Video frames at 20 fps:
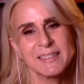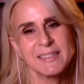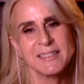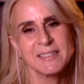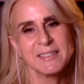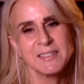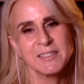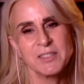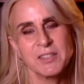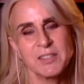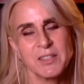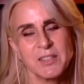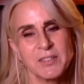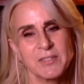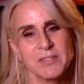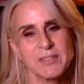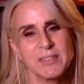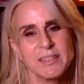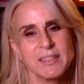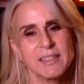and, you know,
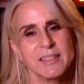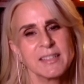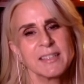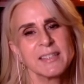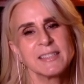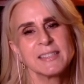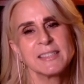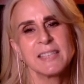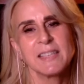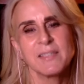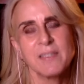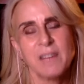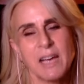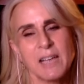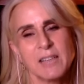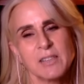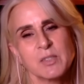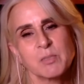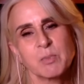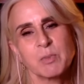Dave
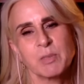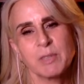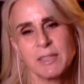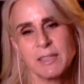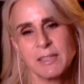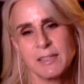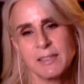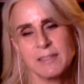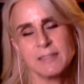Asprey